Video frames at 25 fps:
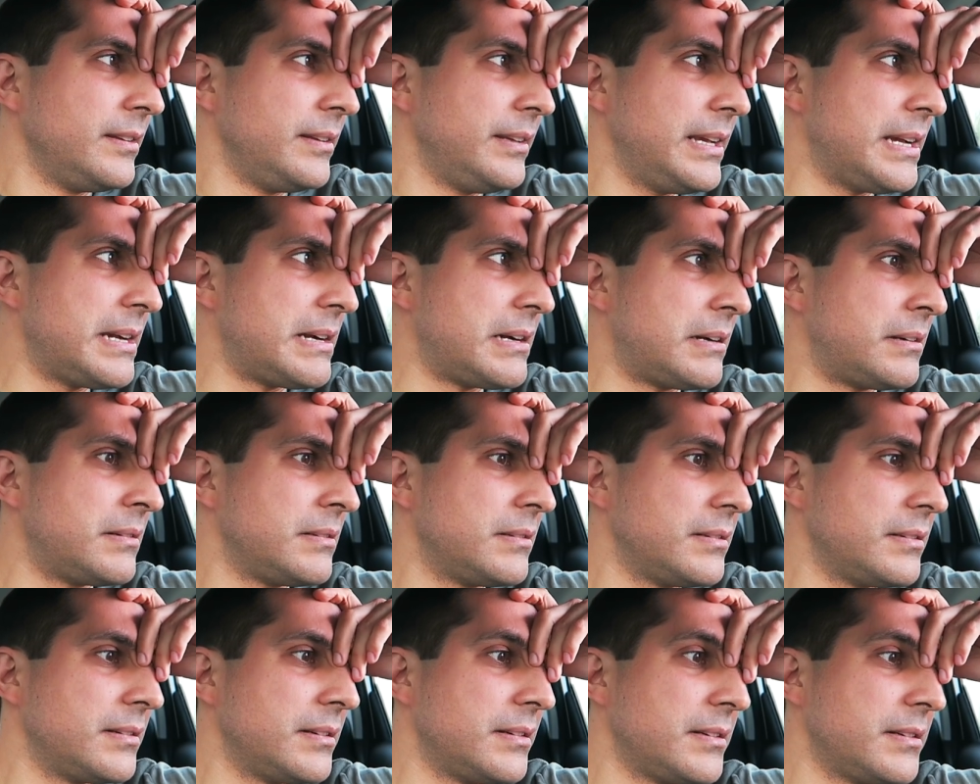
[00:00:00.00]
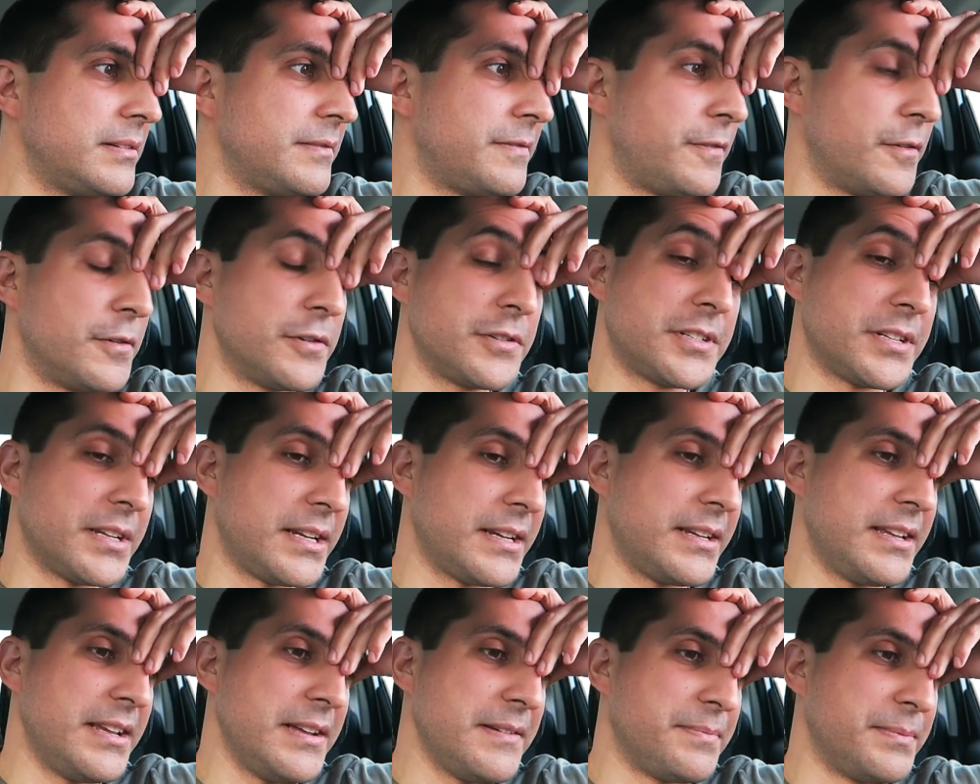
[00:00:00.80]
Yeah. Uh,
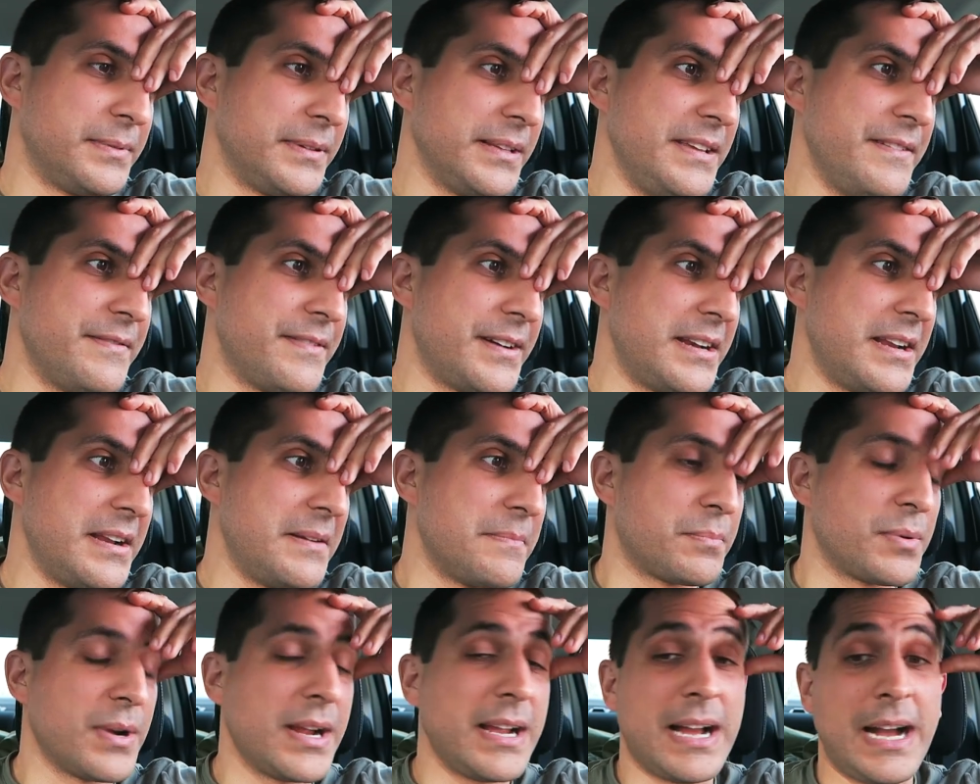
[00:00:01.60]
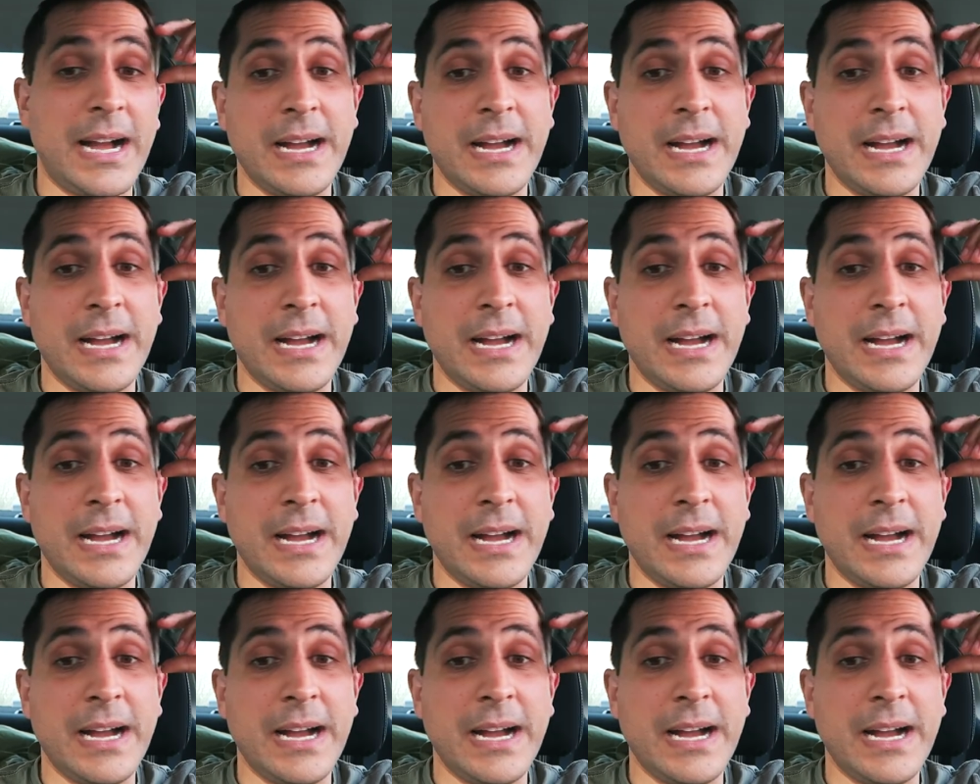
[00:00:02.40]
fortunately, I can't believe I didn't break.